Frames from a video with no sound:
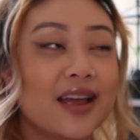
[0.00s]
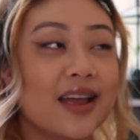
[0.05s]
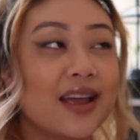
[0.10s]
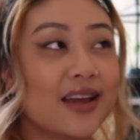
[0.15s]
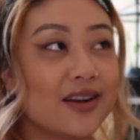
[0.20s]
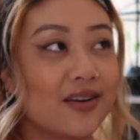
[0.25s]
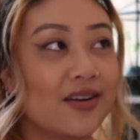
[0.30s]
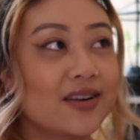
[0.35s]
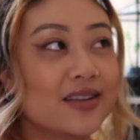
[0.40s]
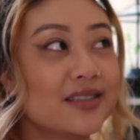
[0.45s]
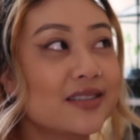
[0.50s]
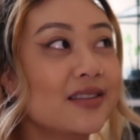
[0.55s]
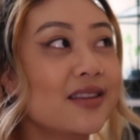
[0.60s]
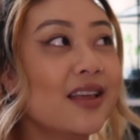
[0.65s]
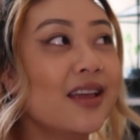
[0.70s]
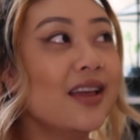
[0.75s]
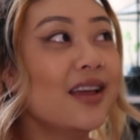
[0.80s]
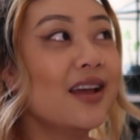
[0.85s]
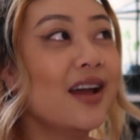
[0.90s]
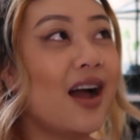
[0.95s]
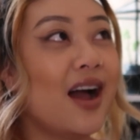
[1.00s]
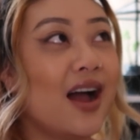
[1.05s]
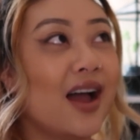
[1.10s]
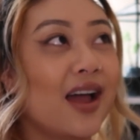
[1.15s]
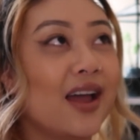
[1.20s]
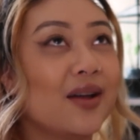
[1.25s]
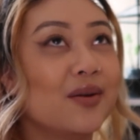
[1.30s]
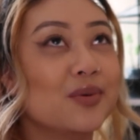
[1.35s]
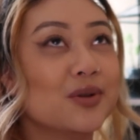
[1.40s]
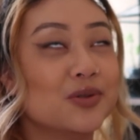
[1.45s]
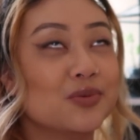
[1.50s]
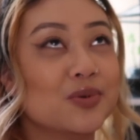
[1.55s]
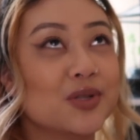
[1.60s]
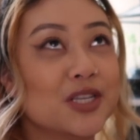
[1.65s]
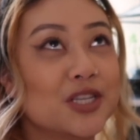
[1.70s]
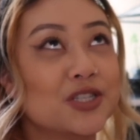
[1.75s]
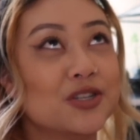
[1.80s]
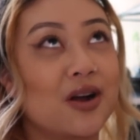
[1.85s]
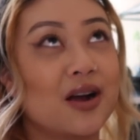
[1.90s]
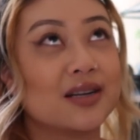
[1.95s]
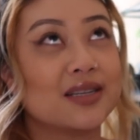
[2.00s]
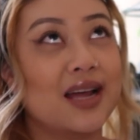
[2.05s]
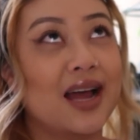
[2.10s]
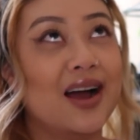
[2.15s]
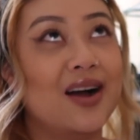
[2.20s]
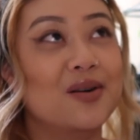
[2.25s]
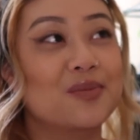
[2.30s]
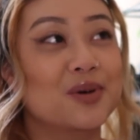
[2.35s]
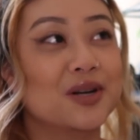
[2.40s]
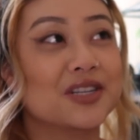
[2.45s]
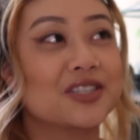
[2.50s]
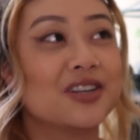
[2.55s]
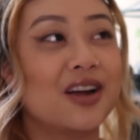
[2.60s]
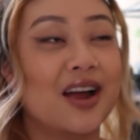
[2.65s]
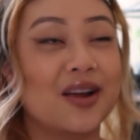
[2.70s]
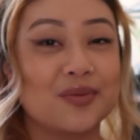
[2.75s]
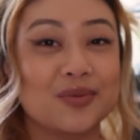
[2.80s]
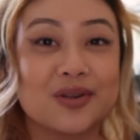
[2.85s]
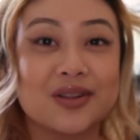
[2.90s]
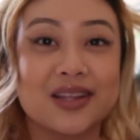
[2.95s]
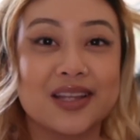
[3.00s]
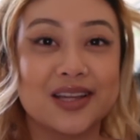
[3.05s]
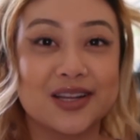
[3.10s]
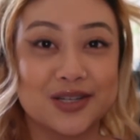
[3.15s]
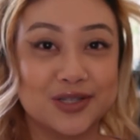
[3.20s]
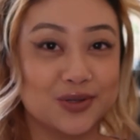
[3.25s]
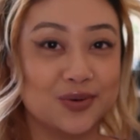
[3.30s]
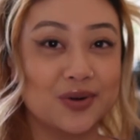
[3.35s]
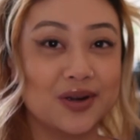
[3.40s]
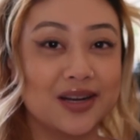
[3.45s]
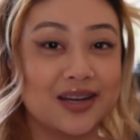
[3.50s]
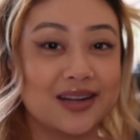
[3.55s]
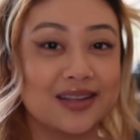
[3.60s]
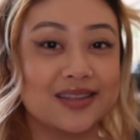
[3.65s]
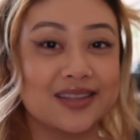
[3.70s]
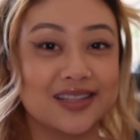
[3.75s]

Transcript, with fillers: And honestly, I was really shocked at how much I really enjoyed